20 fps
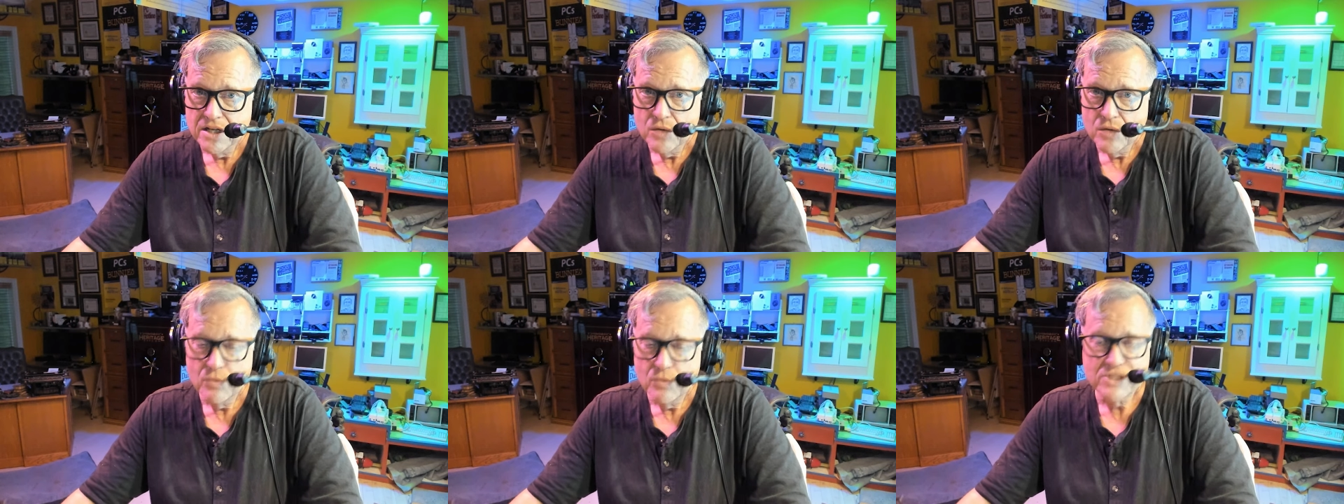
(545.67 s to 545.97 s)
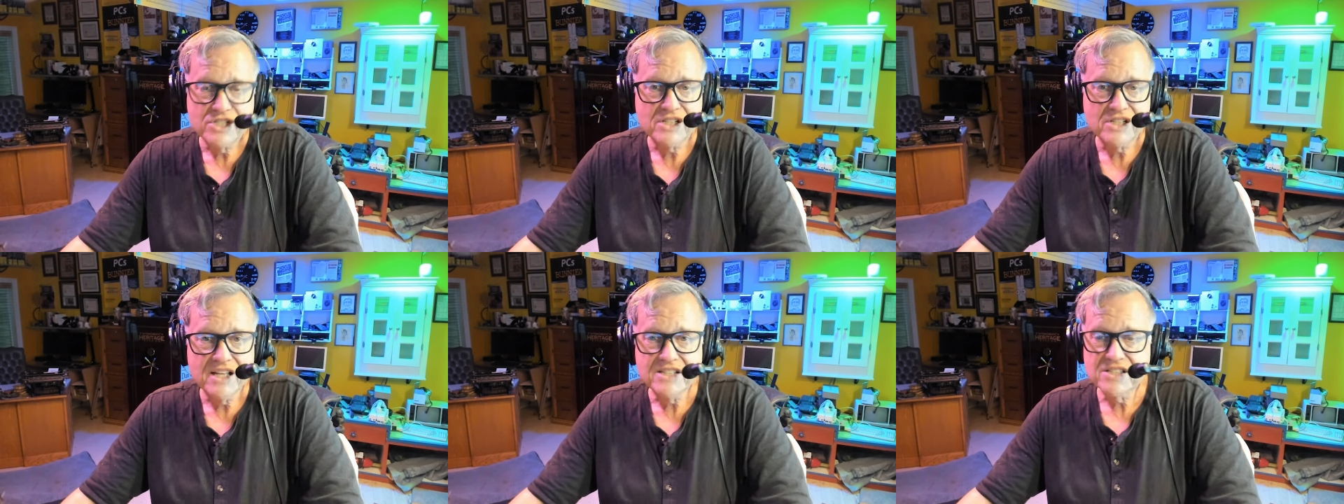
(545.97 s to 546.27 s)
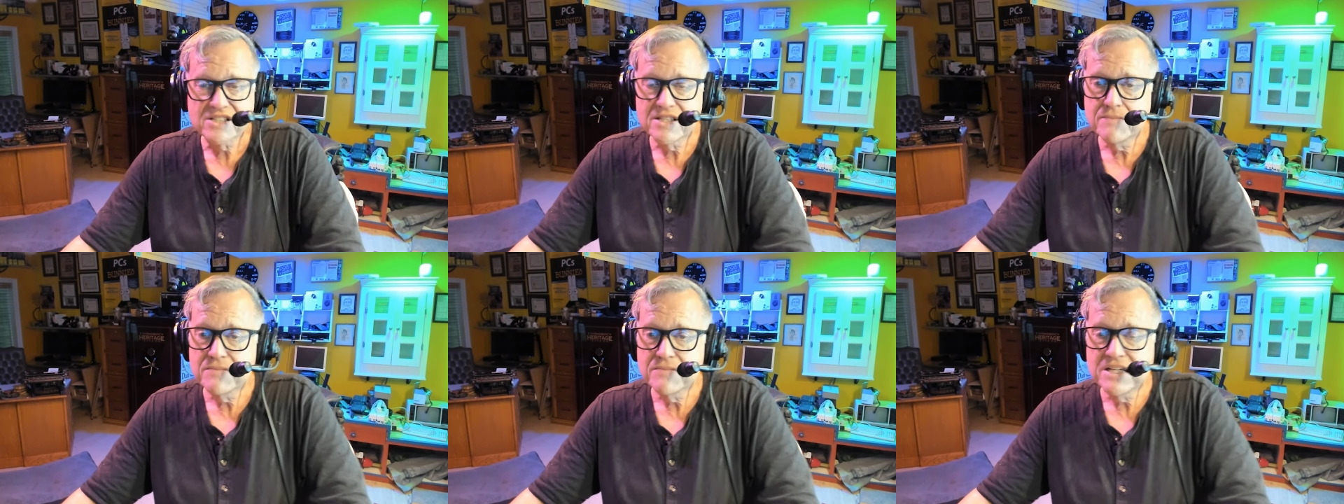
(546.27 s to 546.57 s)
which
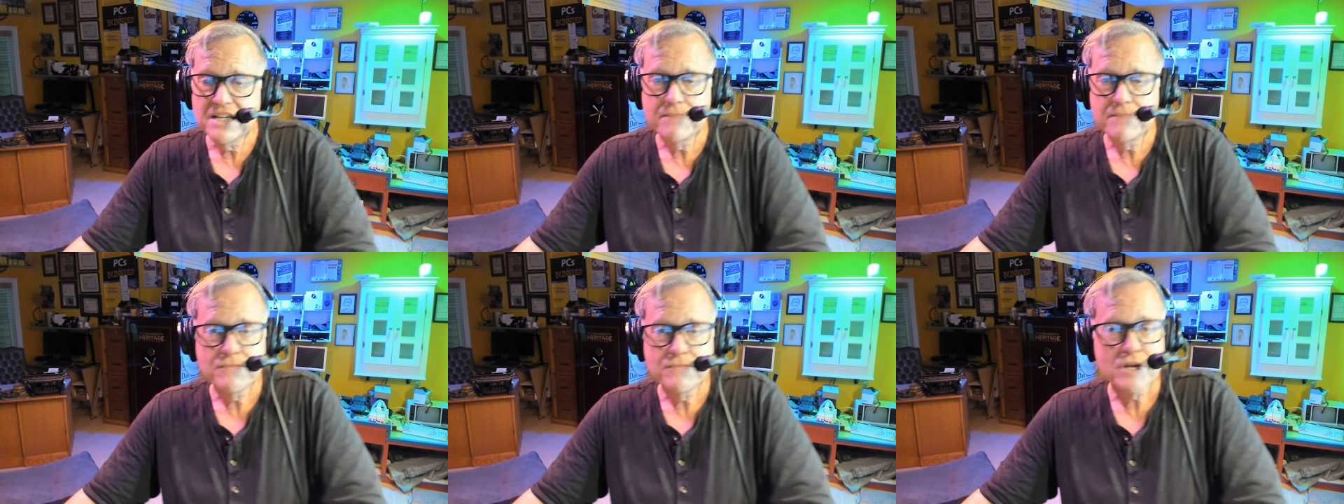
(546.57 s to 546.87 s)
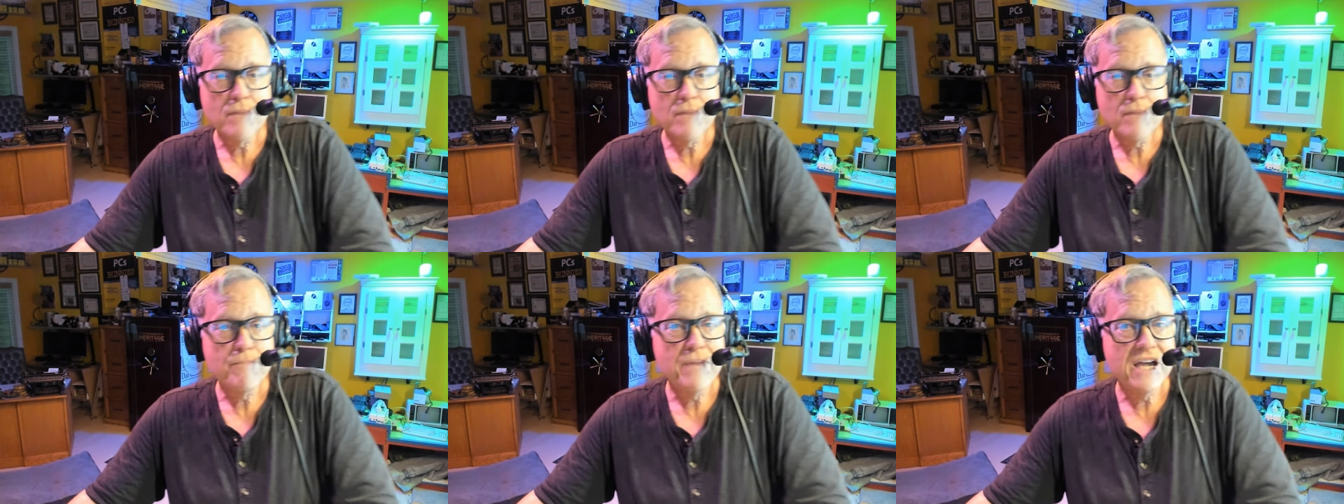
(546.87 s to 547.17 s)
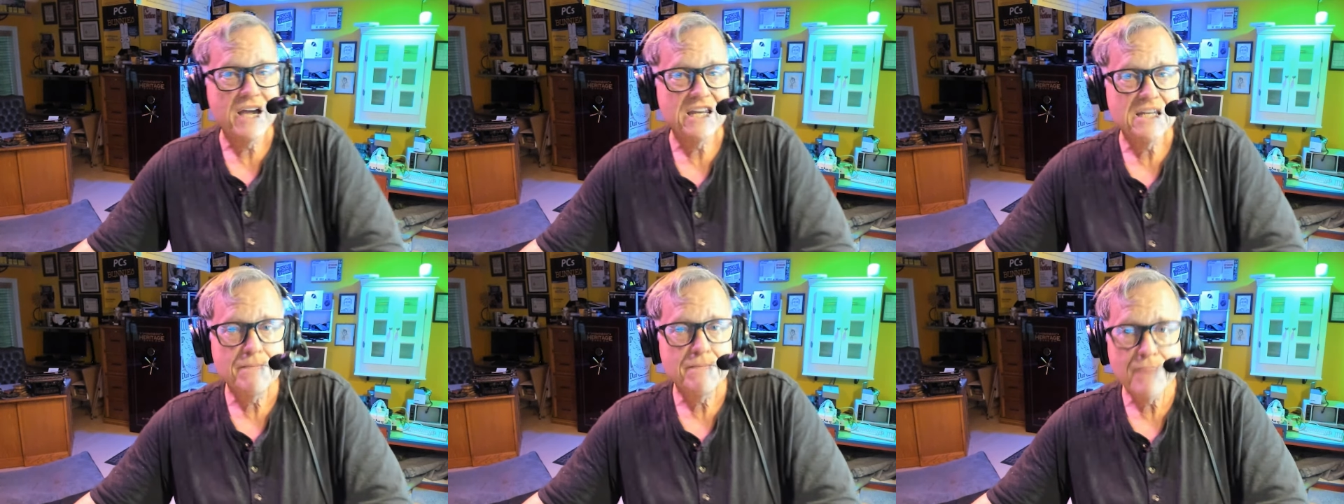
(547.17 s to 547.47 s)
lets them keep their
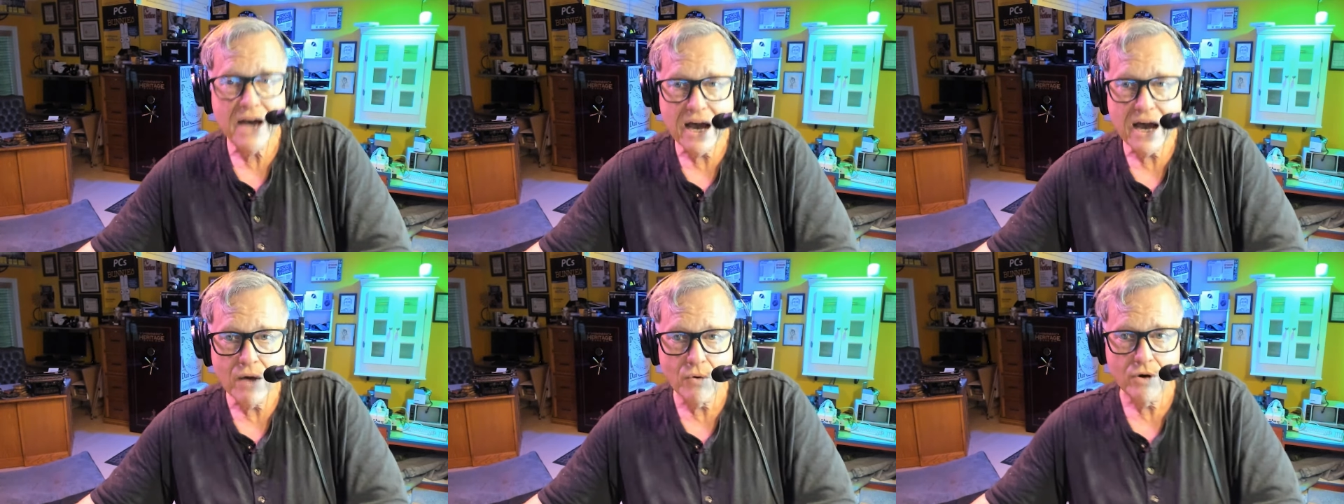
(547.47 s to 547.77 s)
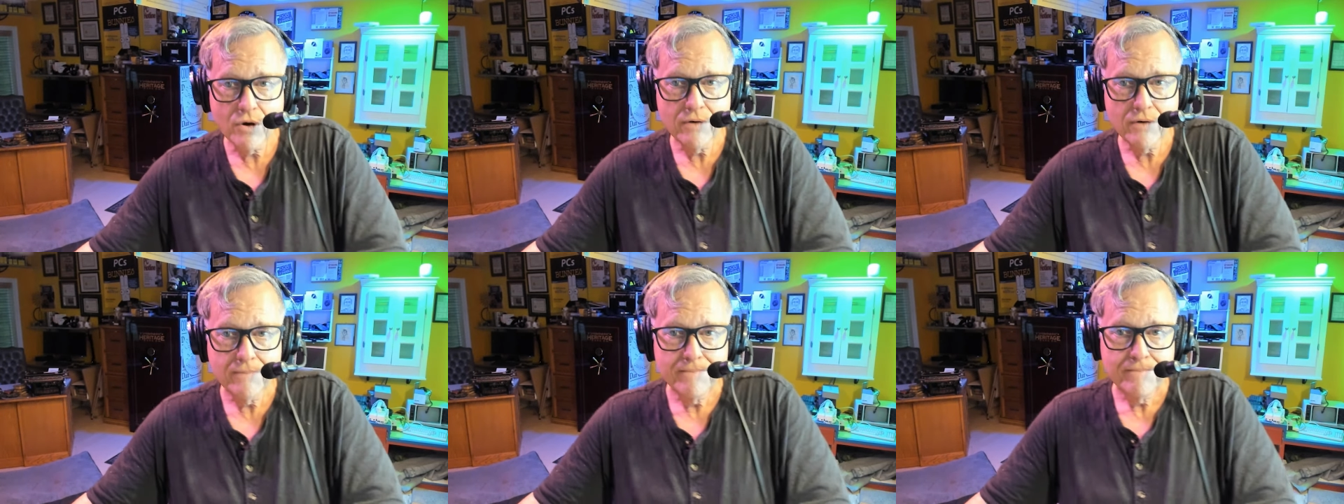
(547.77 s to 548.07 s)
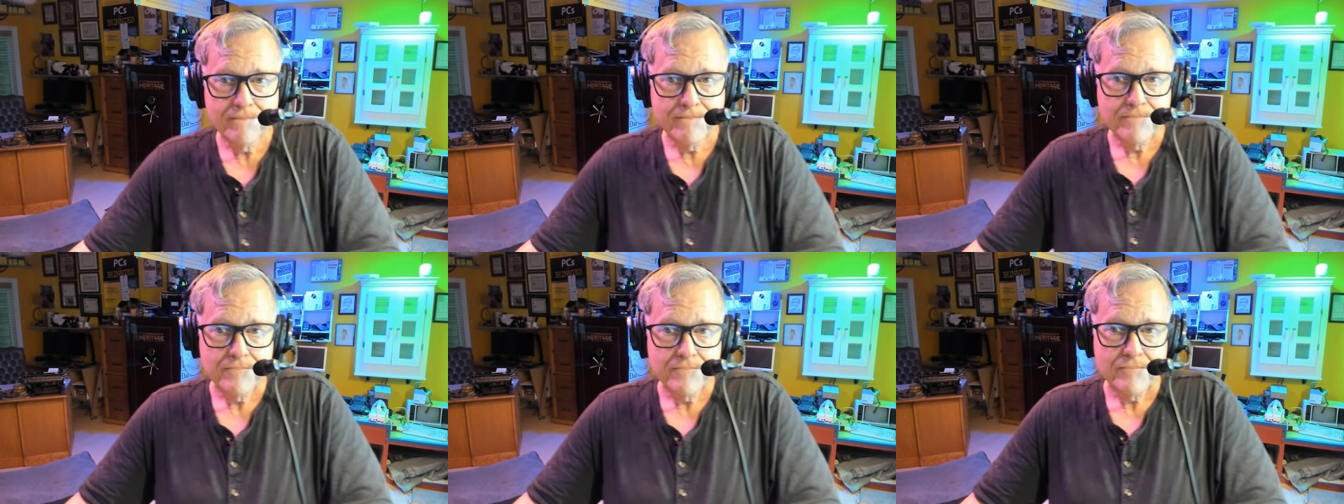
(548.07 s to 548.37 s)
petty power,
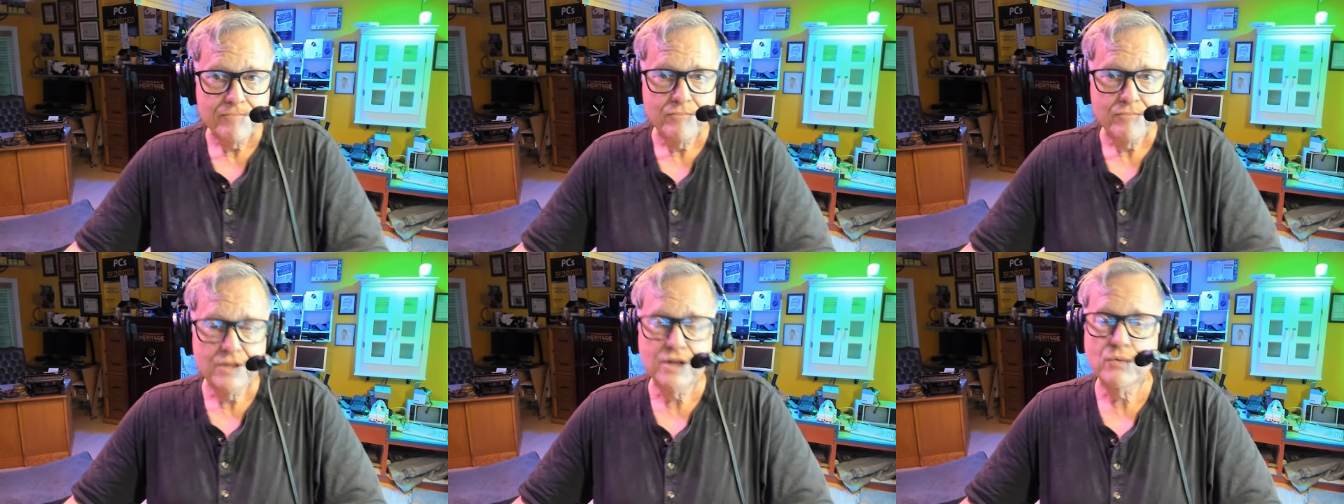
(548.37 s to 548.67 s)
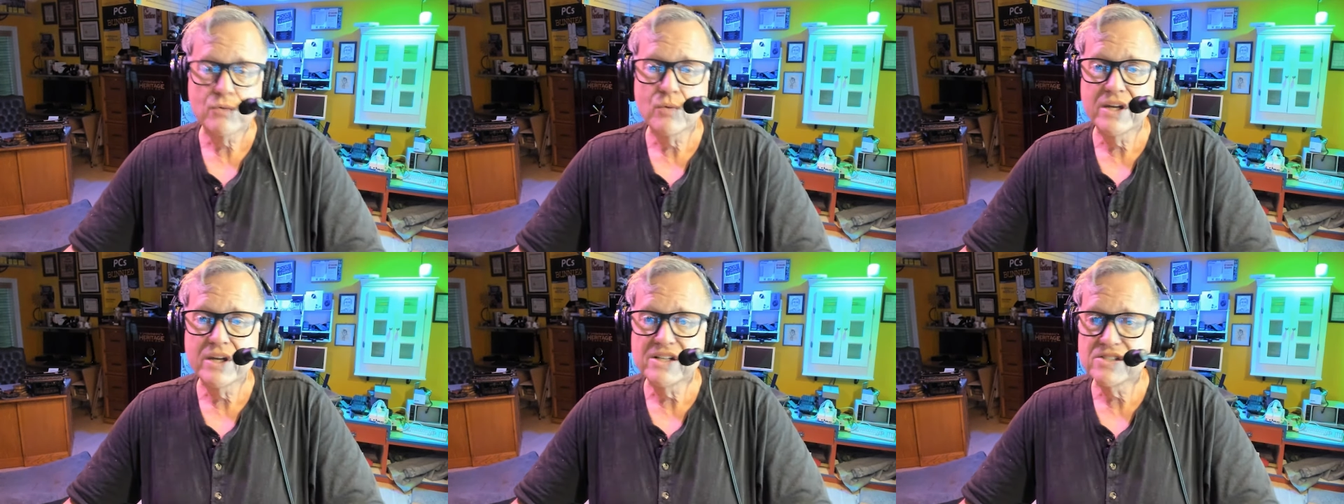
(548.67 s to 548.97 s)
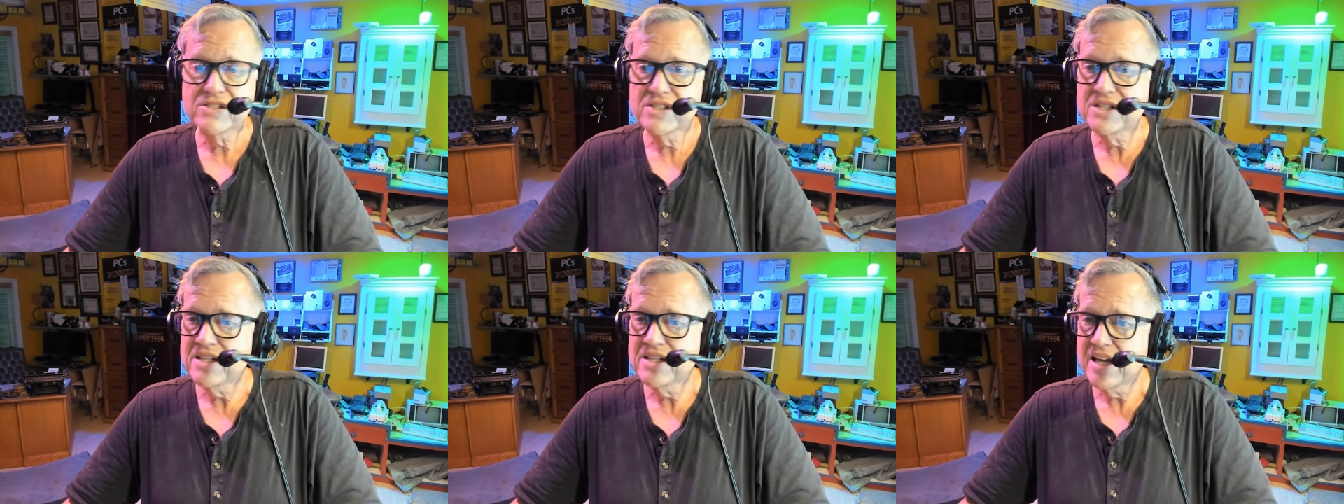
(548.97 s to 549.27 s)
but it
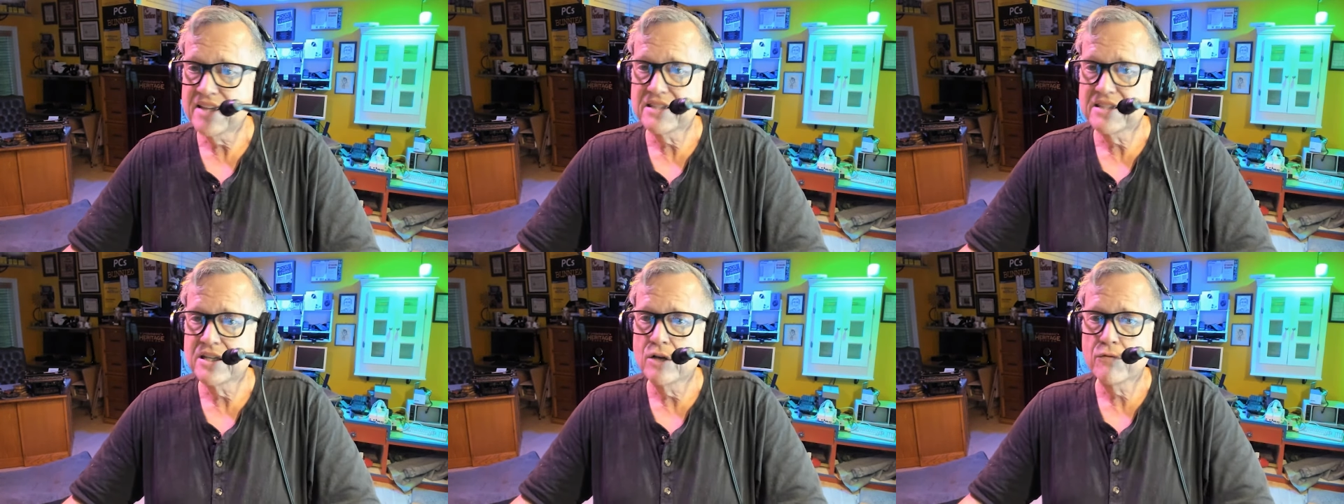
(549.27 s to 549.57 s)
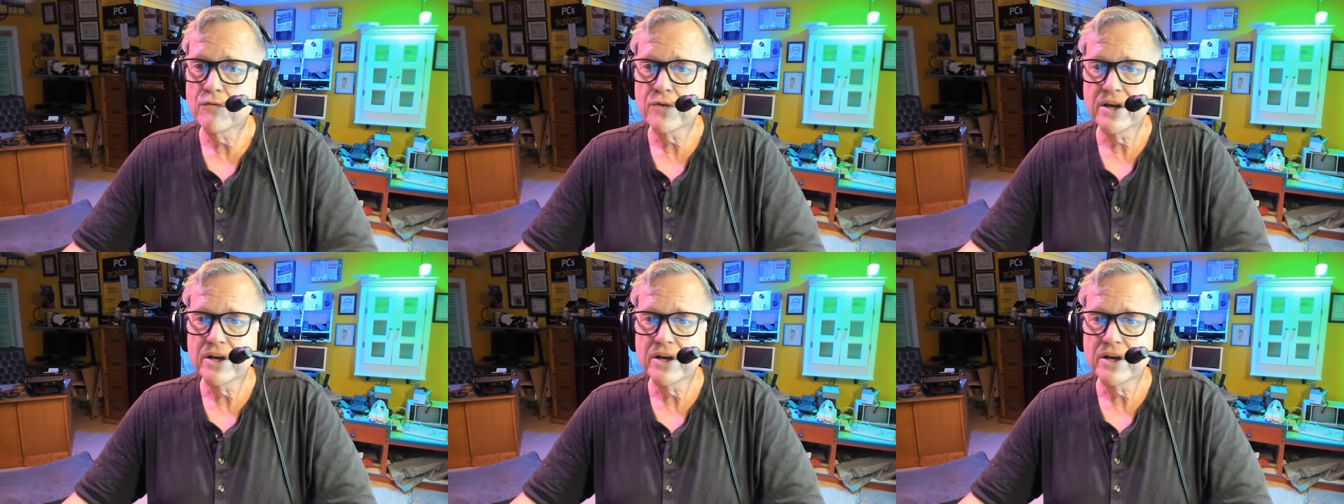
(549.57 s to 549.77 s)
rings the death knell for